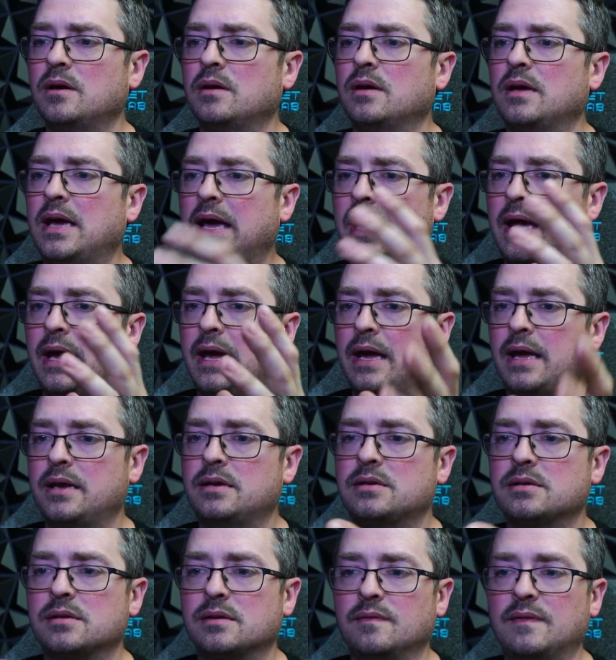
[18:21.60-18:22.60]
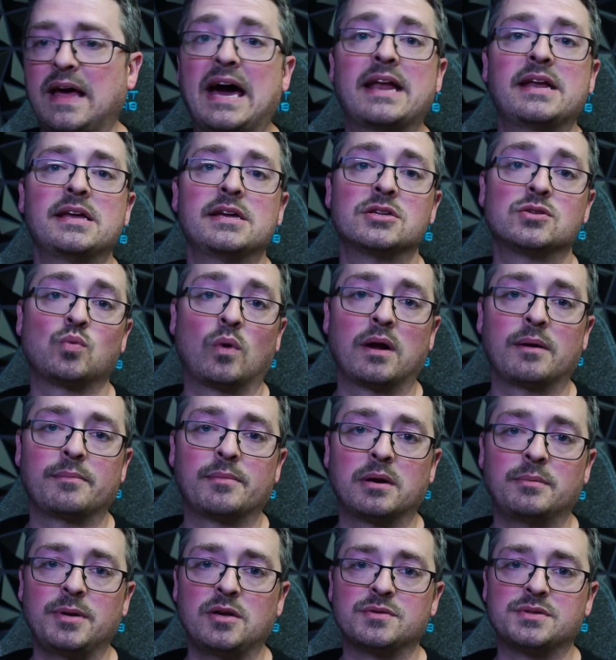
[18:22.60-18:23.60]
and that is what I'm
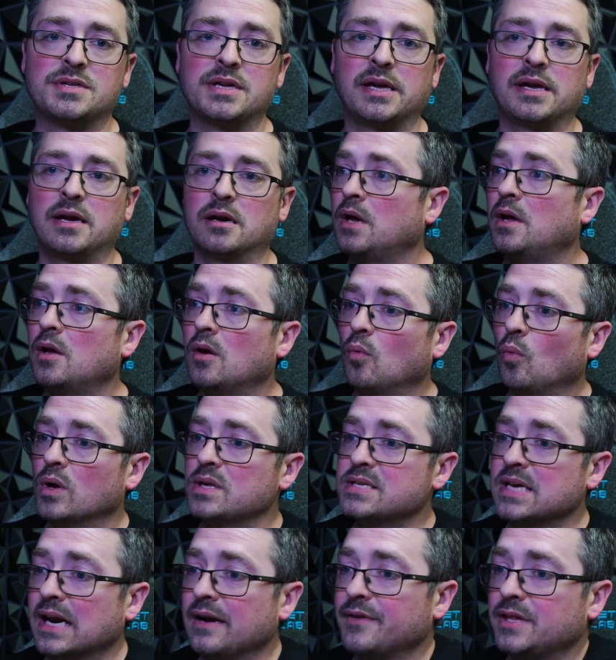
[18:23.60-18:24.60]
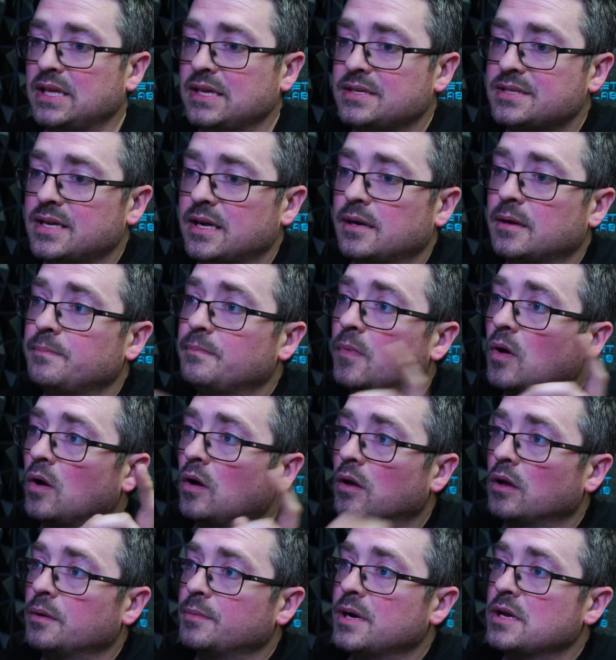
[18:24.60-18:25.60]
going to be using here. Once I got everything set up,
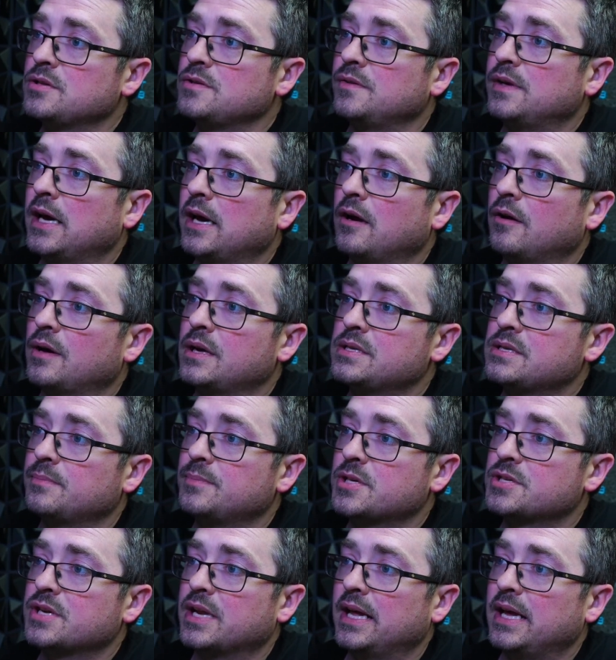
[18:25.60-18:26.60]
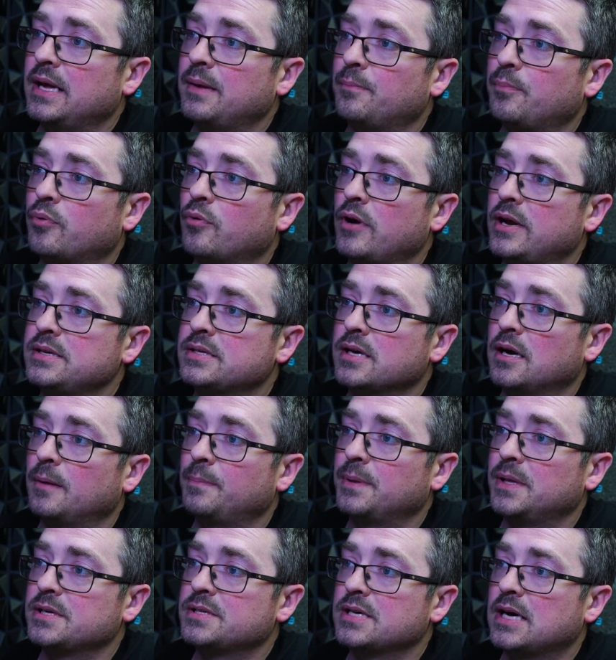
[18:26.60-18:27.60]
all I'm going to do now is I'm just going to hit print up
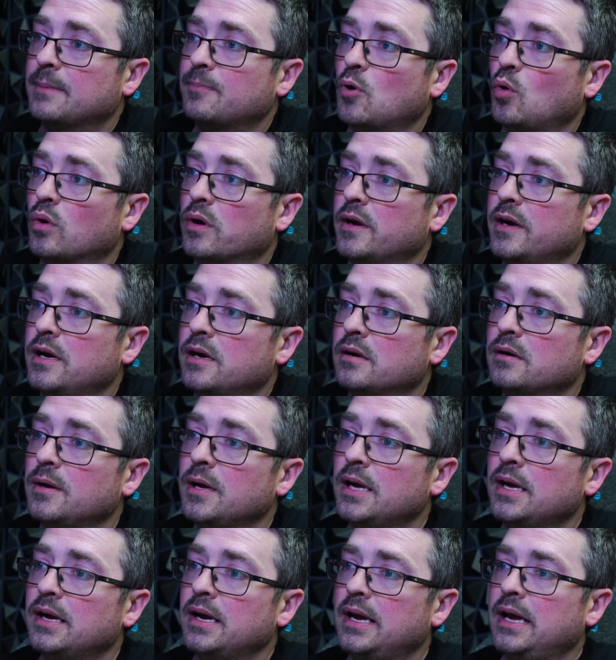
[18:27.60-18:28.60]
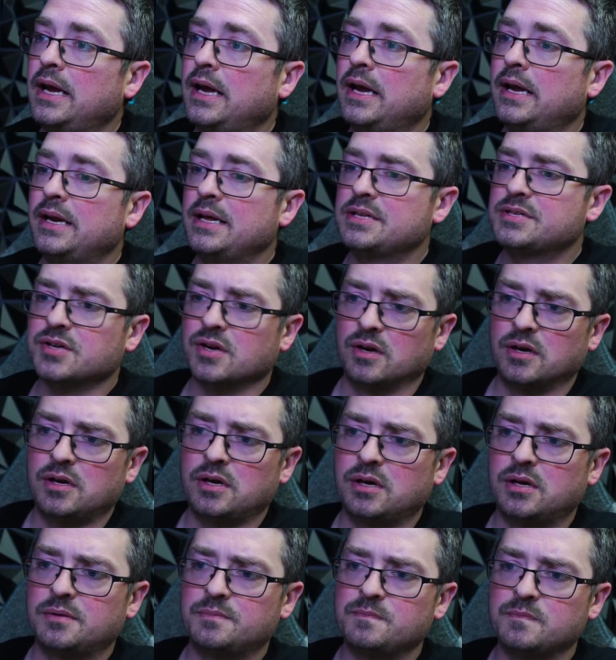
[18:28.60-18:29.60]
in the top corner here, and it's going
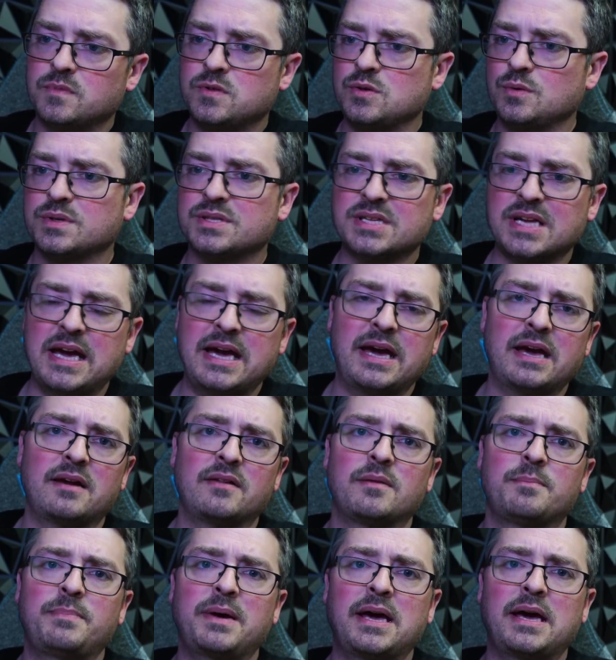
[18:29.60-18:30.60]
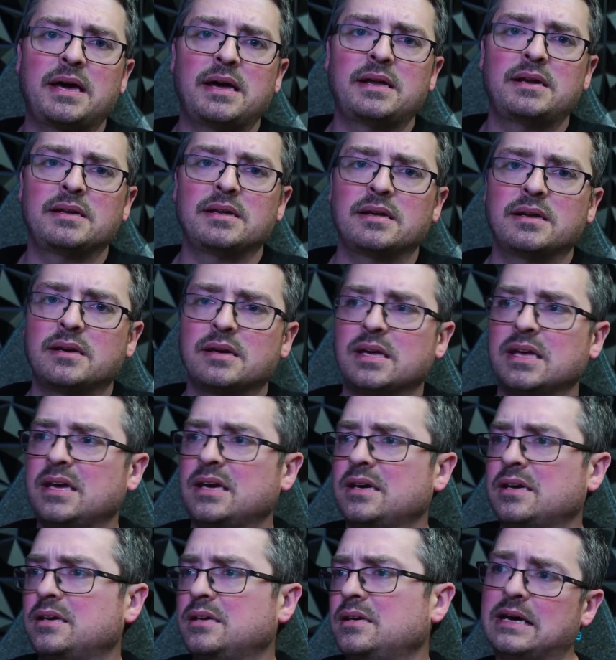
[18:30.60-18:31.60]
to do a scan of the bed
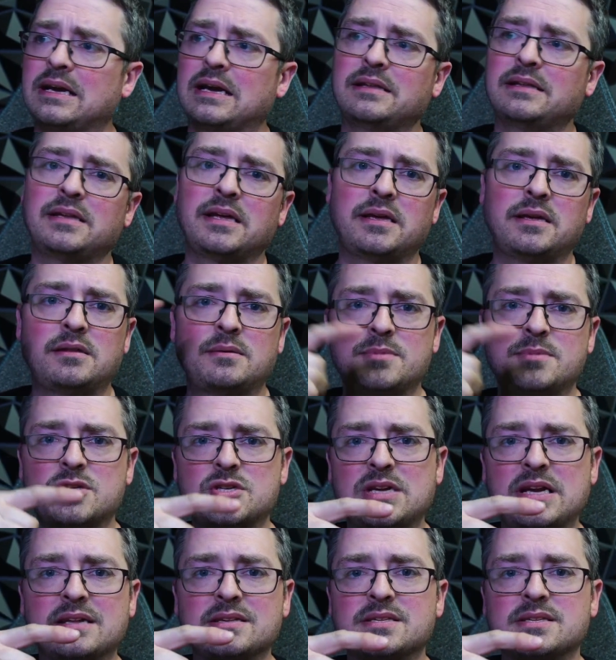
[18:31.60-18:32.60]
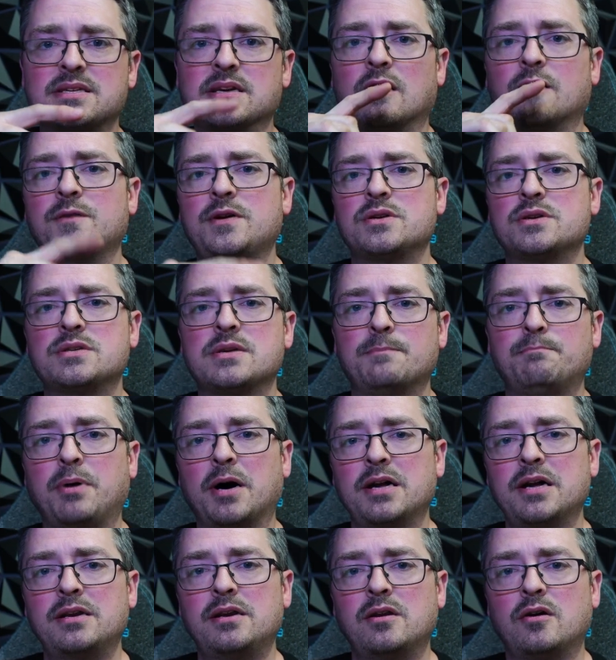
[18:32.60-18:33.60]
again, and then the machine itself is a
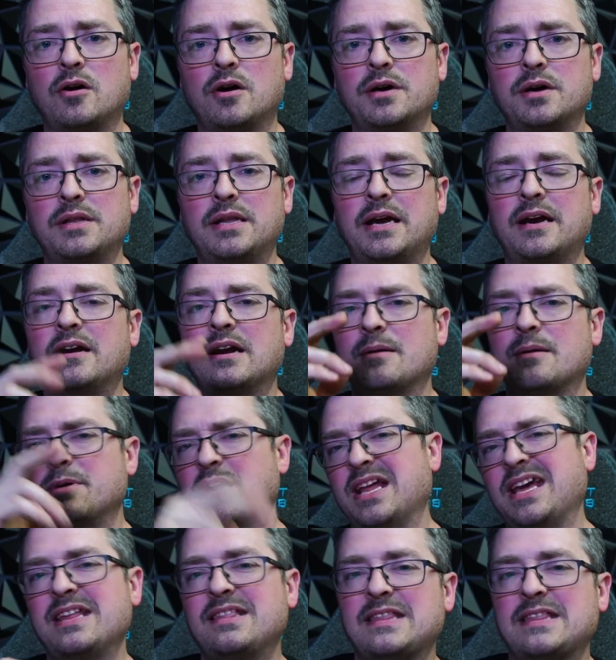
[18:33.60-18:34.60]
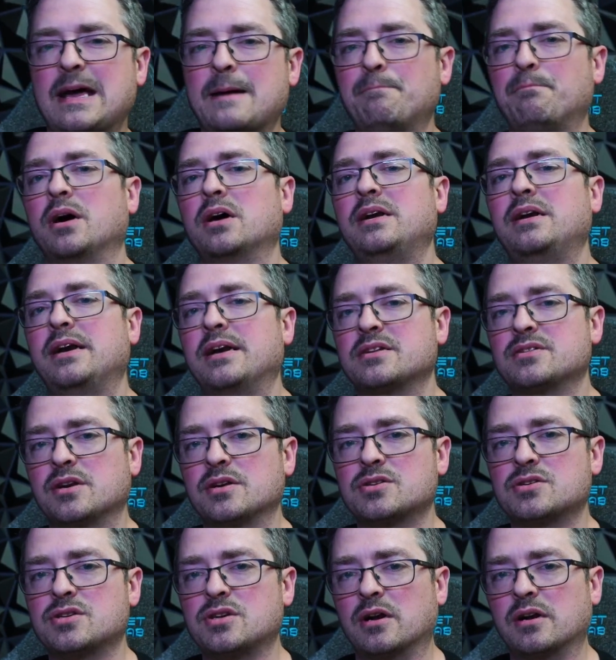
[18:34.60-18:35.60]
button on there, and I'm going to hit that button and it's going
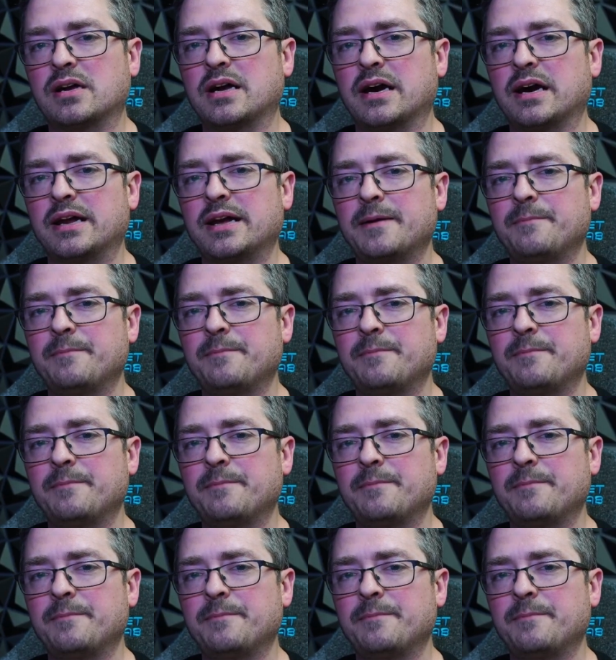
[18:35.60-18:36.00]
to start cutting.